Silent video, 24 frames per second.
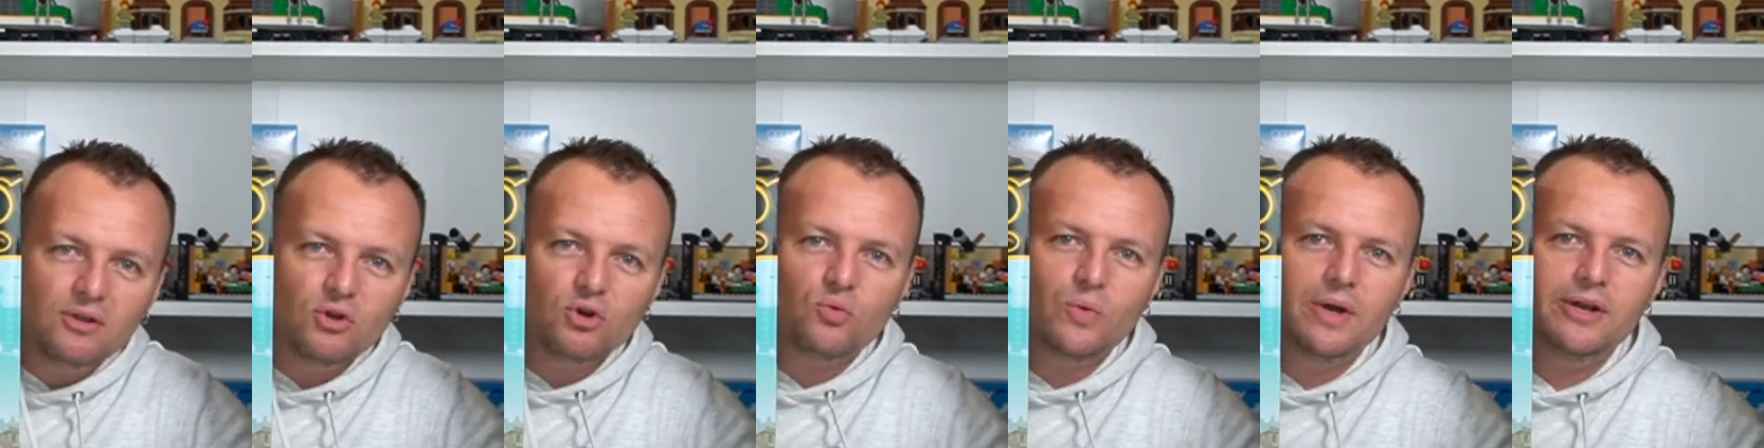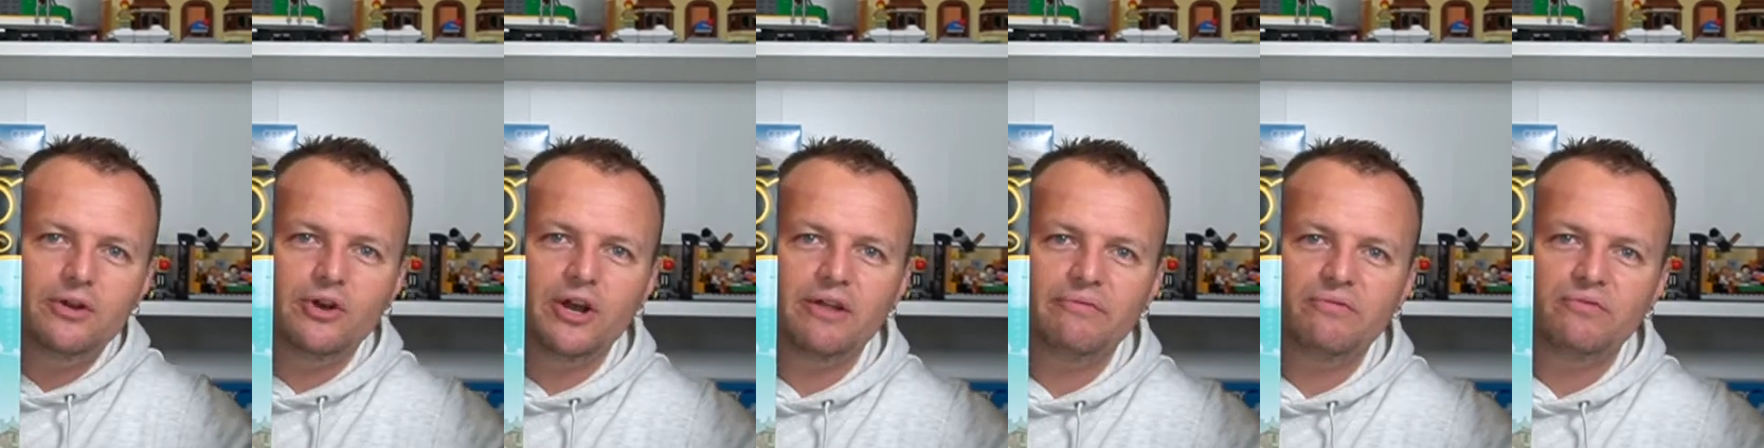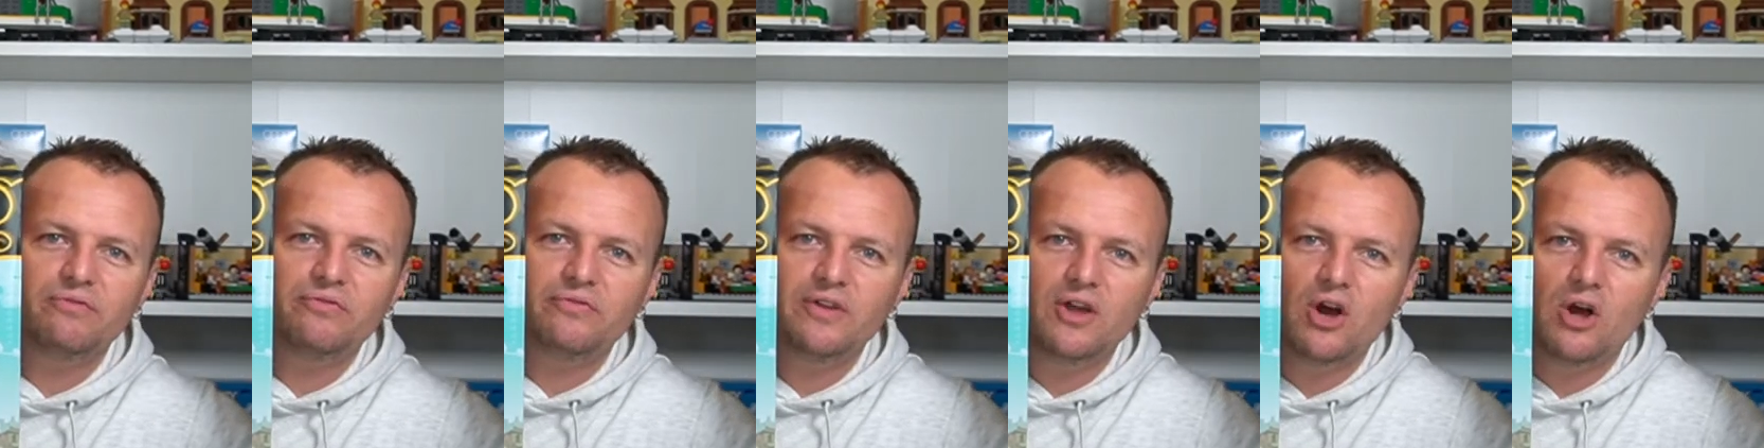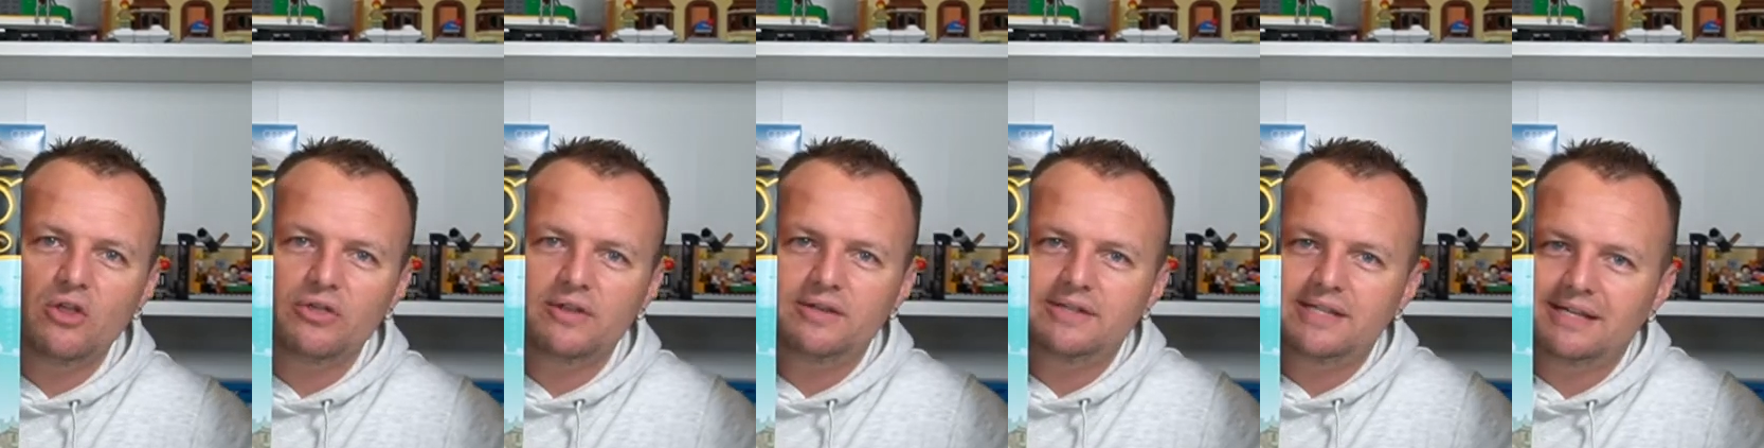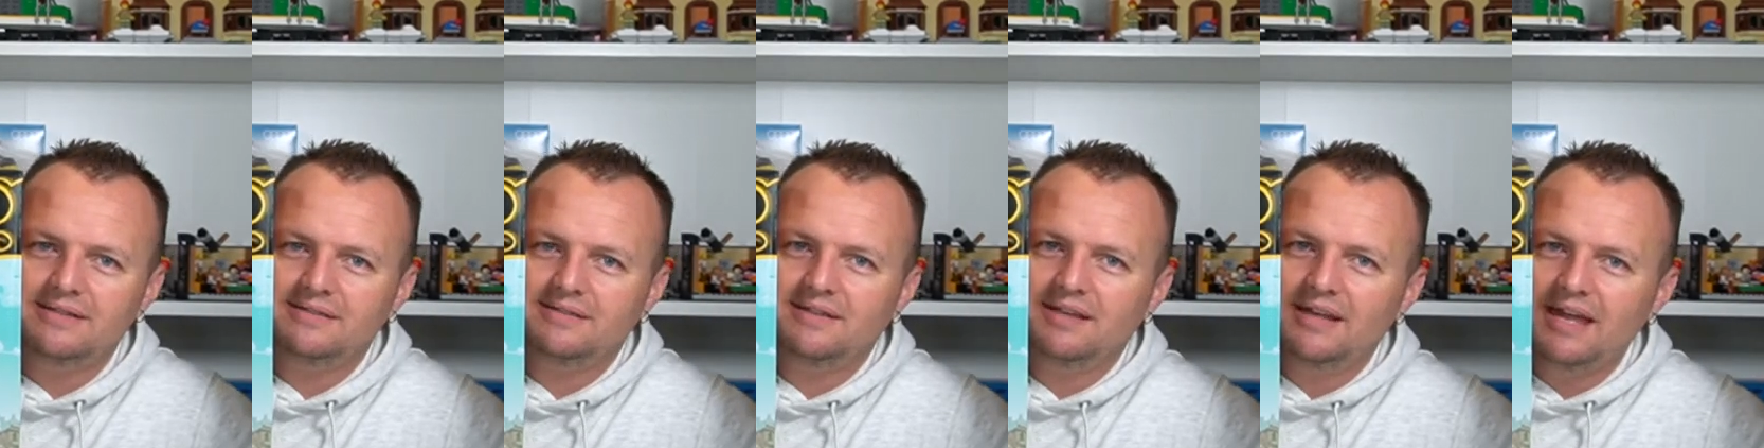Look, we don't even fit on the
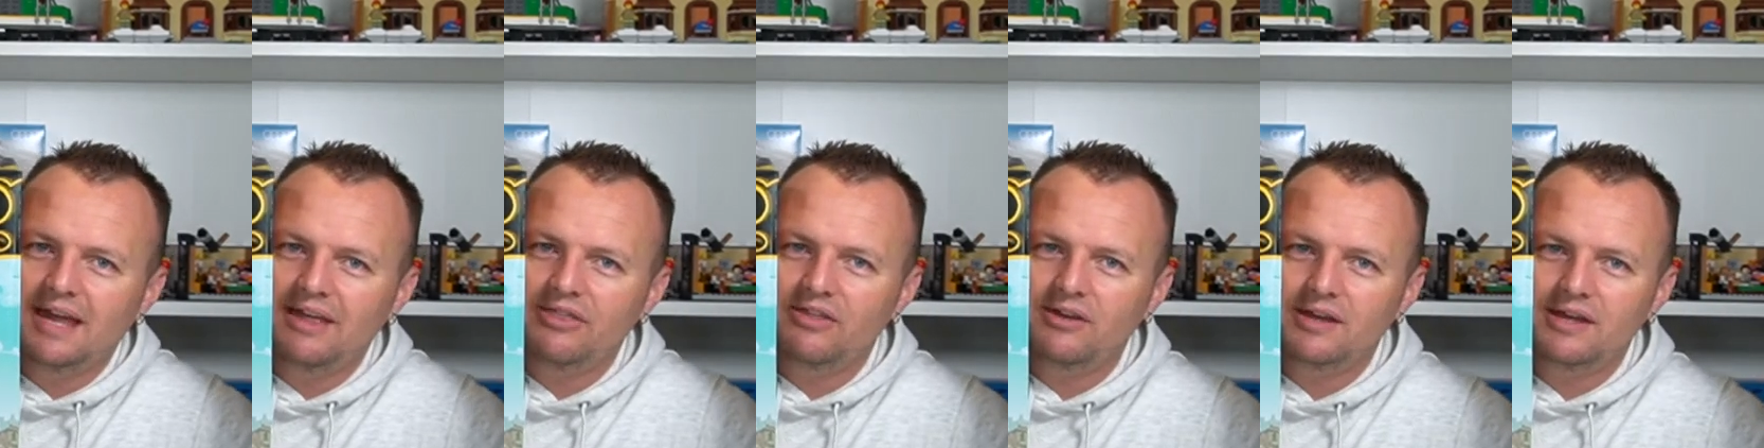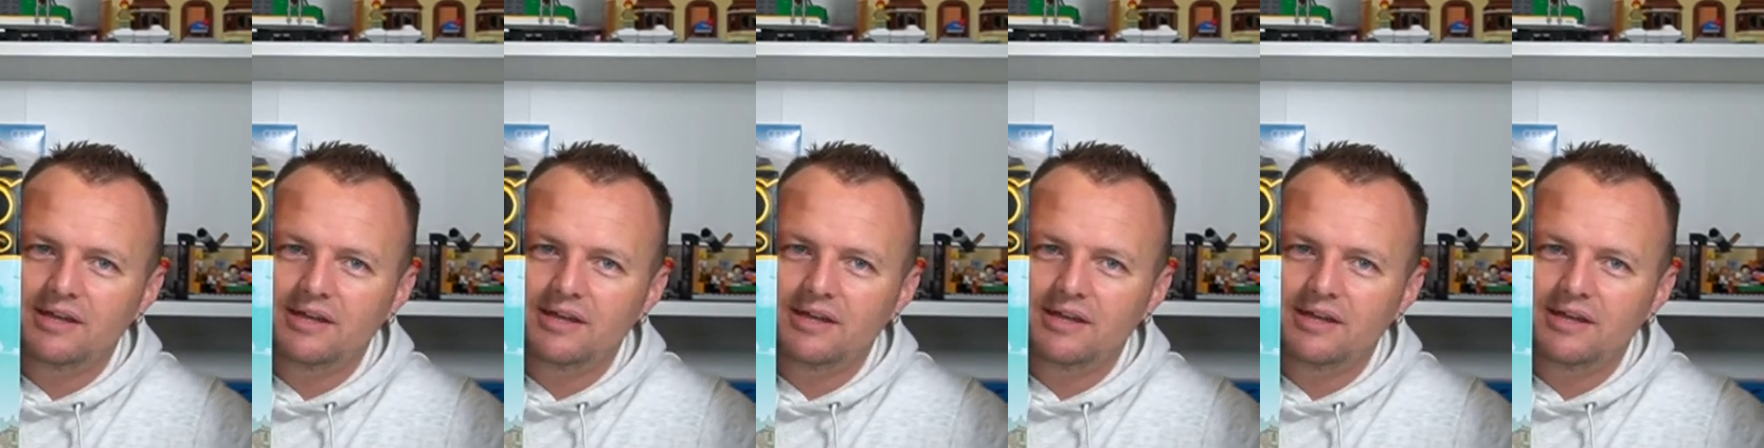desk together.